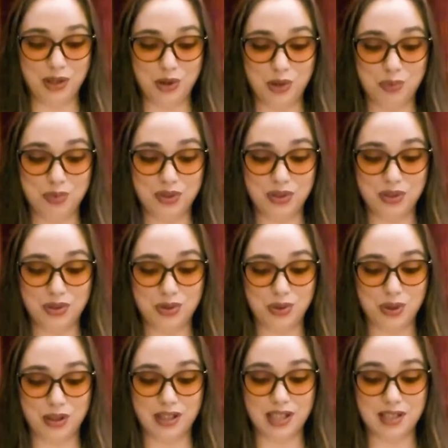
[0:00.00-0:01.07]
opened the
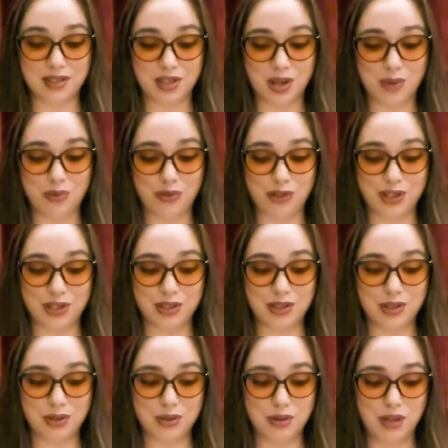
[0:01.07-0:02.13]
door, his comforter
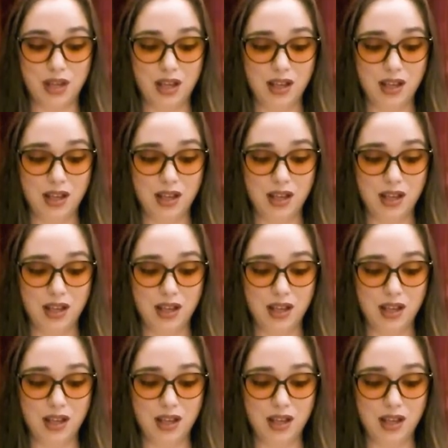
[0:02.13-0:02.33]
too,